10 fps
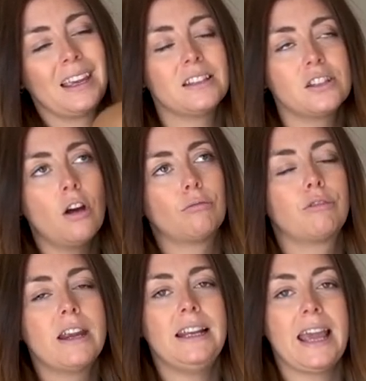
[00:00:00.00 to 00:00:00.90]
it's
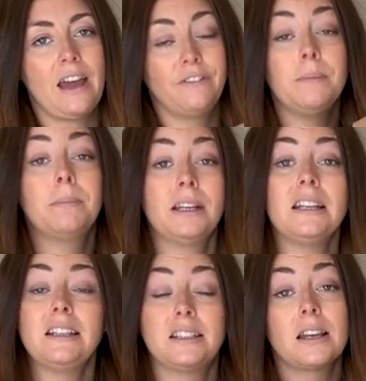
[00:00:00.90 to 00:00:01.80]
not really heavy, but
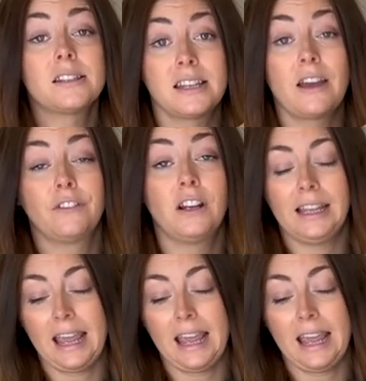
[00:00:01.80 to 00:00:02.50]
it does definitely